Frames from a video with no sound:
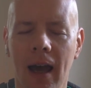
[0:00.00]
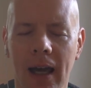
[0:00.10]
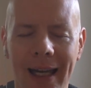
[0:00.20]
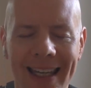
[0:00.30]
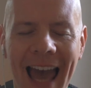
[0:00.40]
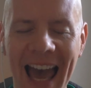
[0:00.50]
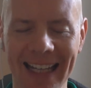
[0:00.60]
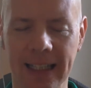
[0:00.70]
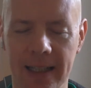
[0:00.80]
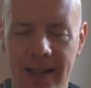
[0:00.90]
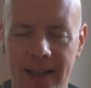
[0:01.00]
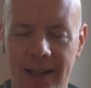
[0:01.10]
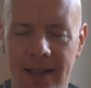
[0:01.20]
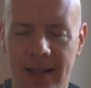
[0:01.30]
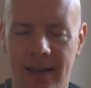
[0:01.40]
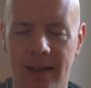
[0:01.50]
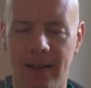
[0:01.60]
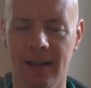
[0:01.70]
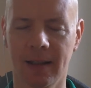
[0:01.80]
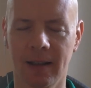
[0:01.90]
a catalyst
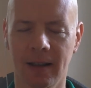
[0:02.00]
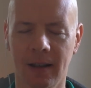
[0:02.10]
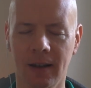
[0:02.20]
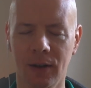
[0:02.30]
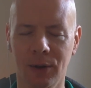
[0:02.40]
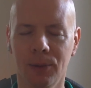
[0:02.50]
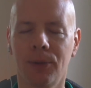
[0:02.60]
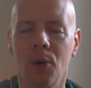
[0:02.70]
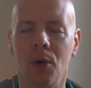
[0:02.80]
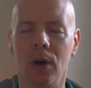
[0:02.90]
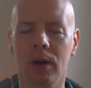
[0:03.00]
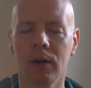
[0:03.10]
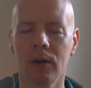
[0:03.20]
for